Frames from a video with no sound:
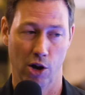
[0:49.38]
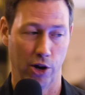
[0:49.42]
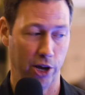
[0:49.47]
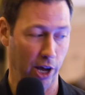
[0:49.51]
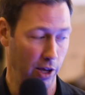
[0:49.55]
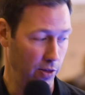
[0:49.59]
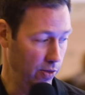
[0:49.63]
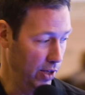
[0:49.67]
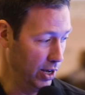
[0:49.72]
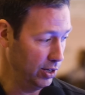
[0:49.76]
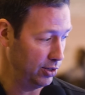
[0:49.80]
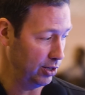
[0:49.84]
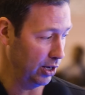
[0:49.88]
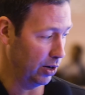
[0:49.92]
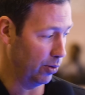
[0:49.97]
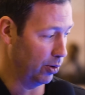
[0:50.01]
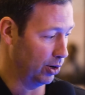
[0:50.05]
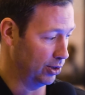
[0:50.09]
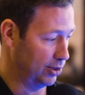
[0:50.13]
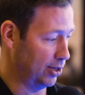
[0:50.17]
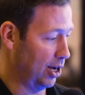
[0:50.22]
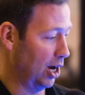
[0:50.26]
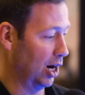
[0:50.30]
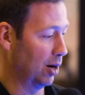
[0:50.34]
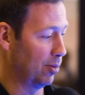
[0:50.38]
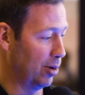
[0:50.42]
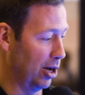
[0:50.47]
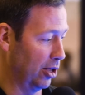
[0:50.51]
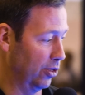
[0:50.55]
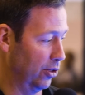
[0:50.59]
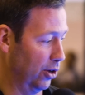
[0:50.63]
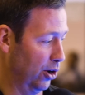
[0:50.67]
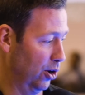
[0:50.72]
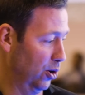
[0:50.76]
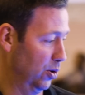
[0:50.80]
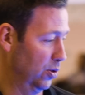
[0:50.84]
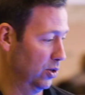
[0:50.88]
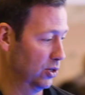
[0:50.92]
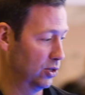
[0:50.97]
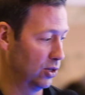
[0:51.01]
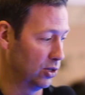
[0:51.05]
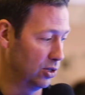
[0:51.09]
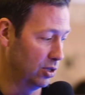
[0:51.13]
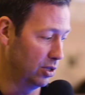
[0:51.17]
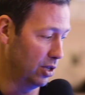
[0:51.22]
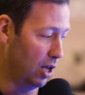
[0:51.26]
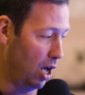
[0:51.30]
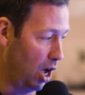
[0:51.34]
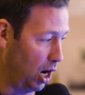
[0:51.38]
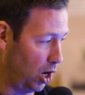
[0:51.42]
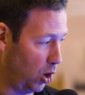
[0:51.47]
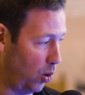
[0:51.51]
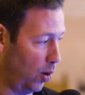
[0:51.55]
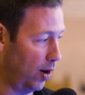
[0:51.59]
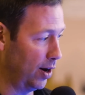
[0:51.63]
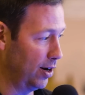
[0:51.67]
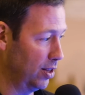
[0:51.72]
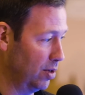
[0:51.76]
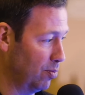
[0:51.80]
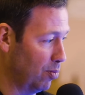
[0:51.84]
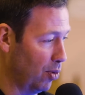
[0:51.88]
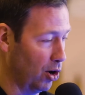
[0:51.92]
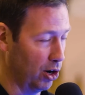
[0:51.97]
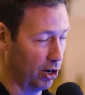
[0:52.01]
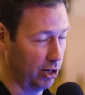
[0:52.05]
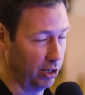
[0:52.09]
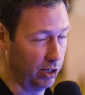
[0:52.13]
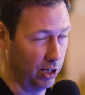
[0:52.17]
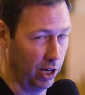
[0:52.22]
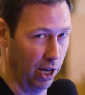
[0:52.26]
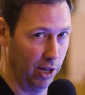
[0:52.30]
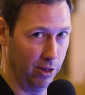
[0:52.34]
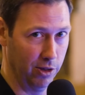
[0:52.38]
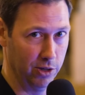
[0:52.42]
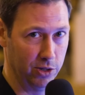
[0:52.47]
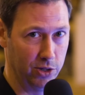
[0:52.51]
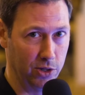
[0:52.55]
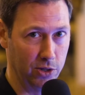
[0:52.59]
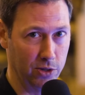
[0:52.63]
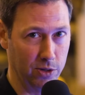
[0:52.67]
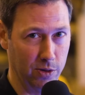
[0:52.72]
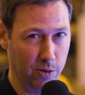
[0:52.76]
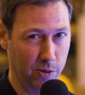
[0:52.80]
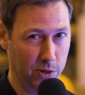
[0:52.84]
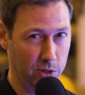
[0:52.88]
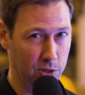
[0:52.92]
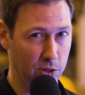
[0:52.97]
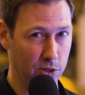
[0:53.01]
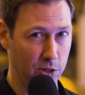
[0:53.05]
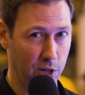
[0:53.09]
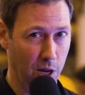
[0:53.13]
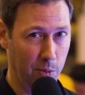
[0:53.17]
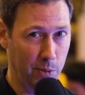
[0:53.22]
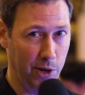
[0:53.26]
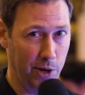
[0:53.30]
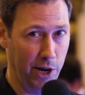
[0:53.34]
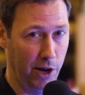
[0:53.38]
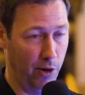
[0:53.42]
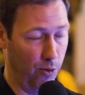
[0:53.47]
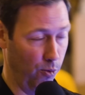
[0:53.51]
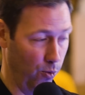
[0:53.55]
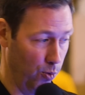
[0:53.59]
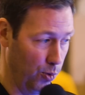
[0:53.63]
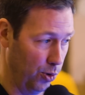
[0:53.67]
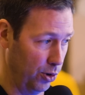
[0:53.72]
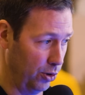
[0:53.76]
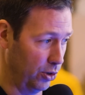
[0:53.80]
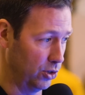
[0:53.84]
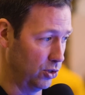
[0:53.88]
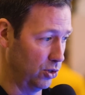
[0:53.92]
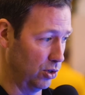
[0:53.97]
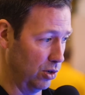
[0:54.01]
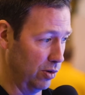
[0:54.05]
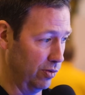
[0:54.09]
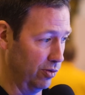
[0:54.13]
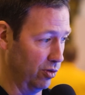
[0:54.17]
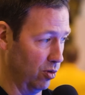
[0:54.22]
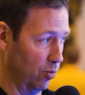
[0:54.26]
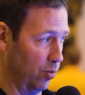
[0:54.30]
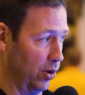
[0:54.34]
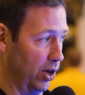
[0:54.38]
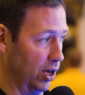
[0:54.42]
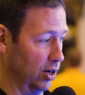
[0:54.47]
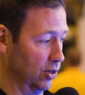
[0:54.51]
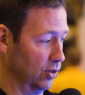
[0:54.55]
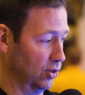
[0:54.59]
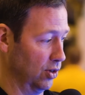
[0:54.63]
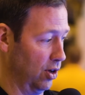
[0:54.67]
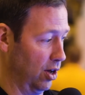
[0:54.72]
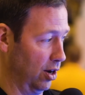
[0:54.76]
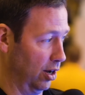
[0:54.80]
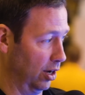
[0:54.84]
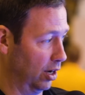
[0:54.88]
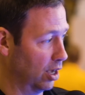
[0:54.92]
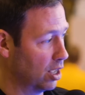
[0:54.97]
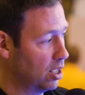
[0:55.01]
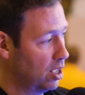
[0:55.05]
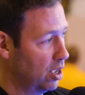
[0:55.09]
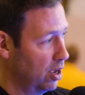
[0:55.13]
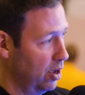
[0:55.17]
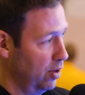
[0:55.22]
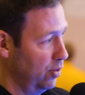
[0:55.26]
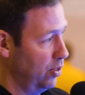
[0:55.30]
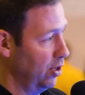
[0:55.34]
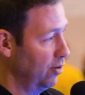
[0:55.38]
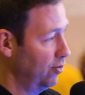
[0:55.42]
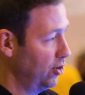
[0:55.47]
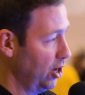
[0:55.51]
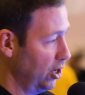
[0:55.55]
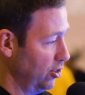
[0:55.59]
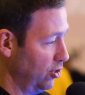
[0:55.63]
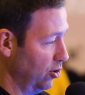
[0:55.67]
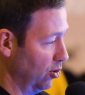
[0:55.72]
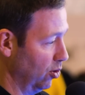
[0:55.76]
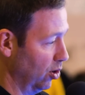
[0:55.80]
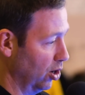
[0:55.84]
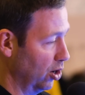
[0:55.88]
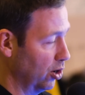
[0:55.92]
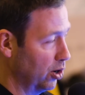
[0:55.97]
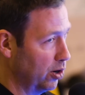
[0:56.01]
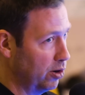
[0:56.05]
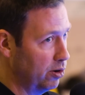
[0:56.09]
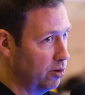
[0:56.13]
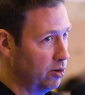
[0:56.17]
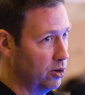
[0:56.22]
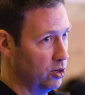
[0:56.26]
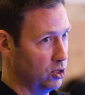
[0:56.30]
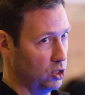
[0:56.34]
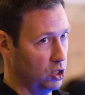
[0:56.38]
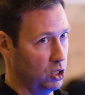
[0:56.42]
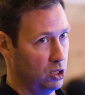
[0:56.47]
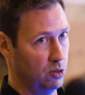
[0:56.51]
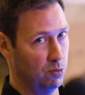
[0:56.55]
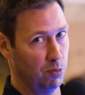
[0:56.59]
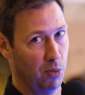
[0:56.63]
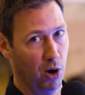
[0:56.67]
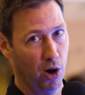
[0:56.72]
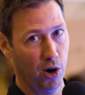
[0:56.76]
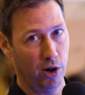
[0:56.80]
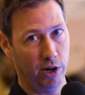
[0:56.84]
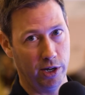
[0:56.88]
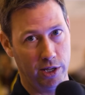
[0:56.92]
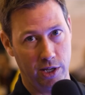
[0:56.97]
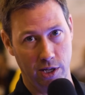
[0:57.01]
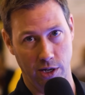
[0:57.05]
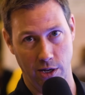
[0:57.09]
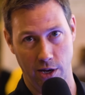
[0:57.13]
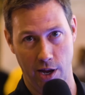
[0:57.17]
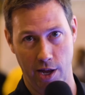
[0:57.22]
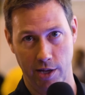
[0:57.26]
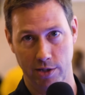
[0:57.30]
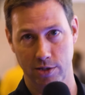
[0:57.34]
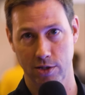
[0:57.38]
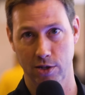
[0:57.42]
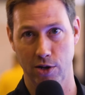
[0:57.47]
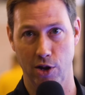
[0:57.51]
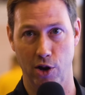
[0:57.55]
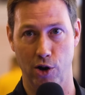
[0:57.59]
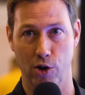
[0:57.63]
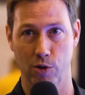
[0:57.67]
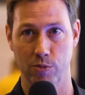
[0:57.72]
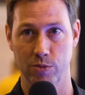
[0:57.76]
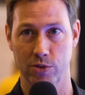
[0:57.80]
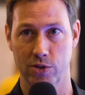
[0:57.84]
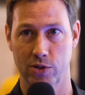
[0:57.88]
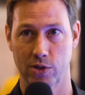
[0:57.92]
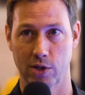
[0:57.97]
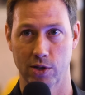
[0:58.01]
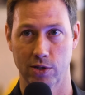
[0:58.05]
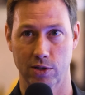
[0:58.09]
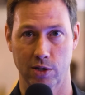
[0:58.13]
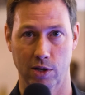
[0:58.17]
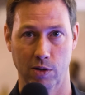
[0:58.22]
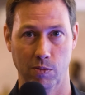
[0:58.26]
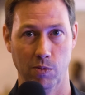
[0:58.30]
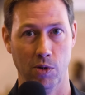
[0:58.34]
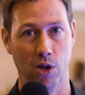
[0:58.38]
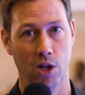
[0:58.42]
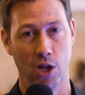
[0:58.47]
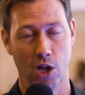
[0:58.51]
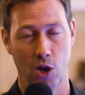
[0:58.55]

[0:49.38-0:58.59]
Okay, next thing I want to talk about though, this is not quite in the market yet. This is this is coming out really soon from Panasonic. They've got their own smart connected home system